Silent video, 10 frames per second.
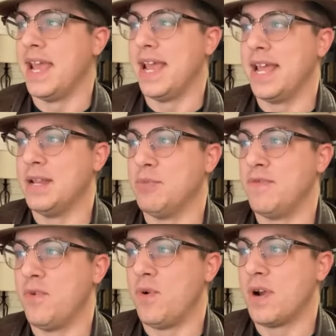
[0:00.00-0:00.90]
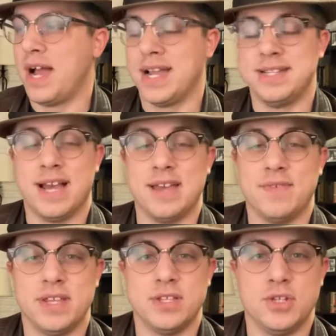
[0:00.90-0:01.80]
And before I
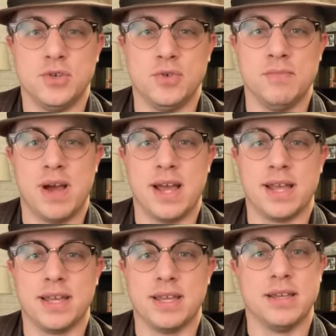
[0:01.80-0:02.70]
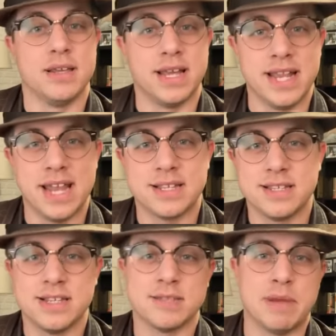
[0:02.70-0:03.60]
dive into my
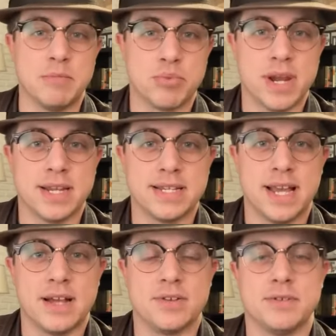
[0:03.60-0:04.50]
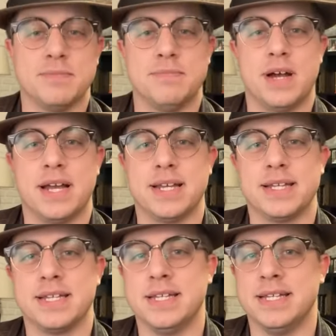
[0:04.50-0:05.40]
analysis, my breakdown,
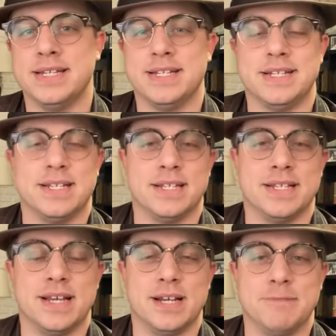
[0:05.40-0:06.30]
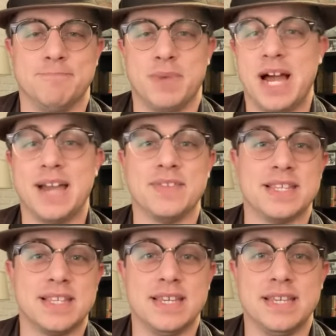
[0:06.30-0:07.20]
my behind
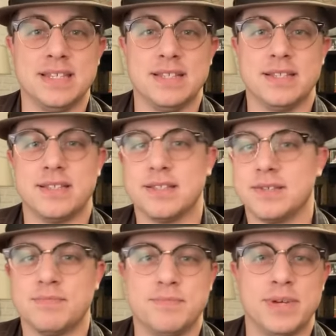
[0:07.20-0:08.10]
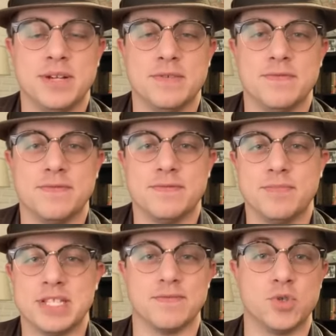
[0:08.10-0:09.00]
the scenes
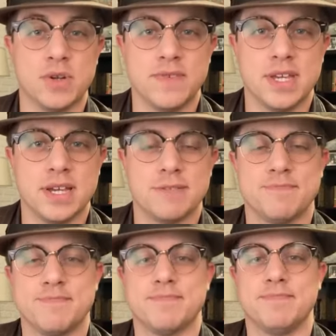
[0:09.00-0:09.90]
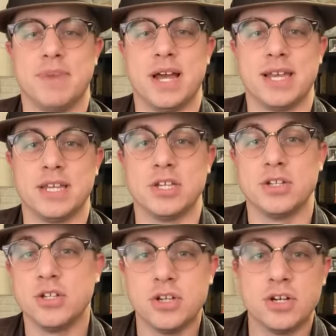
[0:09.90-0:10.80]
bits of trivia, my
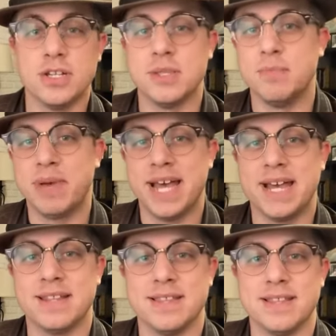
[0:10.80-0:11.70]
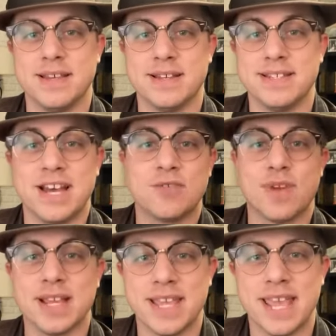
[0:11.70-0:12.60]
good, the bad, and the
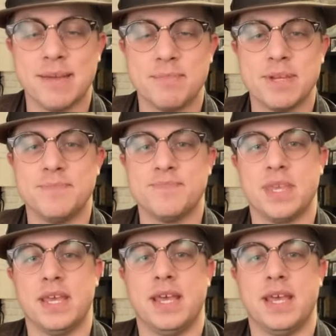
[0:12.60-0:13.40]
downright campy,